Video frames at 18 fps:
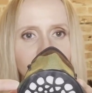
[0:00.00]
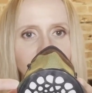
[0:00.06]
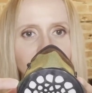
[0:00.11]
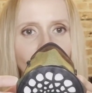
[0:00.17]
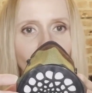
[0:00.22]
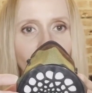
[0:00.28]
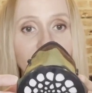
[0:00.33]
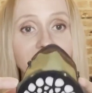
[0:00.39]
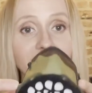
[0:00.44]

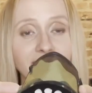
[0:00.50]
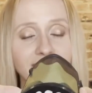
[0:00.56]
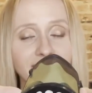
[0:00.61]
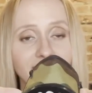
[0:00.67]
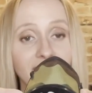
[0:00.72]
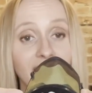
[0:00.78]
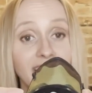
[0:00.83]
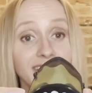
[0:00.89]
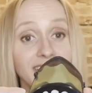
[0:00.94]
So I'd
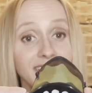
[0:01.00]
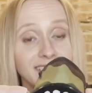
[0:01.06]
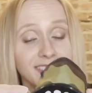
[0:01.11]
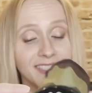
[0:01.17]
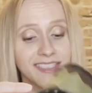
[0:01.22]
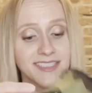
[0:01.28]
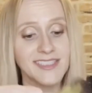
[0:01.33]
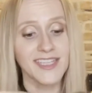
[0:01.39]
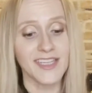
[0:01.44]
like
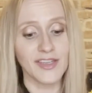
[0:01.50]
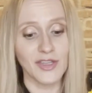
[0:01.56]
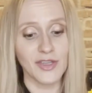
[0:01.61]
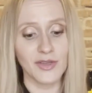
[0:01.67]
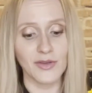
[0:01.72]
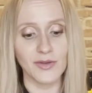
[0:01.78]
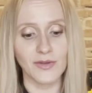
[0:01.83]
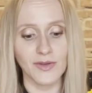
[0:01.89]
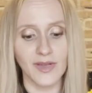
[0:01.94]
to
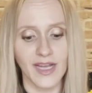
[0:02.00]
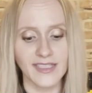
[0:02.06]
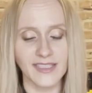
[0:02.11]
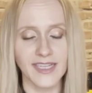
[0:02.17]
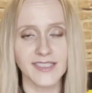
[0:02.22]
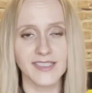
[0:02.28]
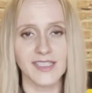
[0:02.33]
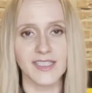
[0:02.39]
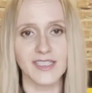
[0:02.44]

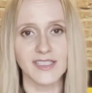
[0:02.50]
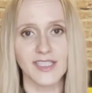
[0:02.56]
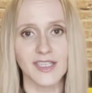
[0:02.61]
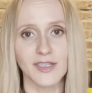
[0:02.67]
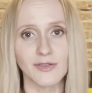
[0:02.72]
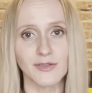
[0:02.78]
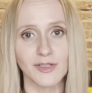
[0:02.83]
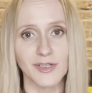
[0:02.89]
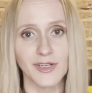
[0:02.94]

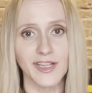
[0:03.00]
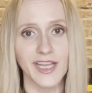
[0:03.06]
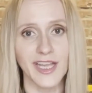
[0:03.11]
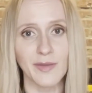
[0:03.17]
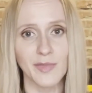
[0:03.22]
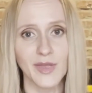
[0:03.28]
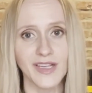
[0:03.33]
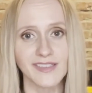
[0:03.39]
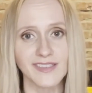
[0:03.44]
continue learning
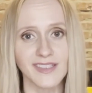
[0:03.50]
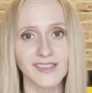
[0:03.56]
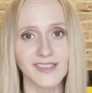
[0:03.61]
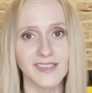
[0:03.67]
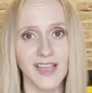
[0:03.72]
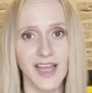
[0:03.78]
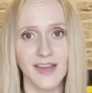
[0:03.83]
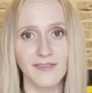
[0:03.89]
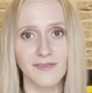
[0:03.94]
it because
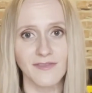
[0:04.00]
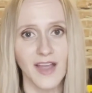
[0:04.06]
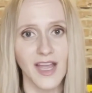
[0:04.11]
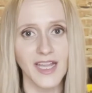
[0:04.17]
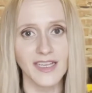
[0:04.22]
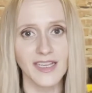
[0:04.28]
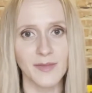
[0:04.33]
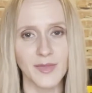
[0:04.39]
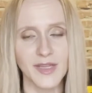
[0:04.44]
it's a lot of
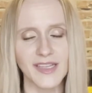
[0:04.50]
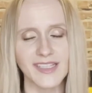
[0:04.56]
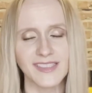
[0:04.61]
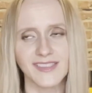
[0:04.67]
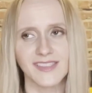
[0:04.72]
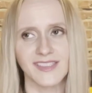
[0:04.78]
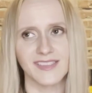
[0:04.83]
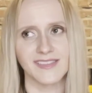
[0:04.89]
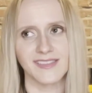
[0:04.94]
fun. I mean,
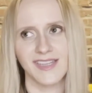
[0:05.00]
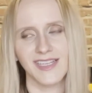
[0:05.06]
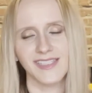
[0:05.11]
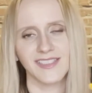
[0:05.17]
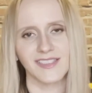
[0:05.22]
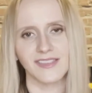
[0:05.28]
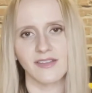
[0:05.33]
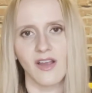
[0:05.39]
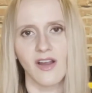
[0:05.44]
it's
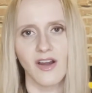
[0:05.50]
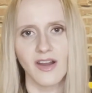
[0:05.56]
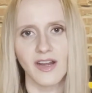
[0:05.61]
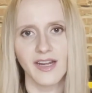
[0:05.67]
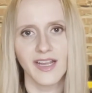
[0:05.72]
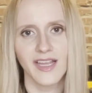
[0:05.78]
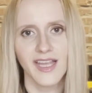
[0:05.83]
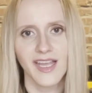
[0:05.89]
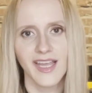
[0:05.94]
just
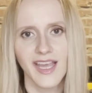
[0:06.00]
art.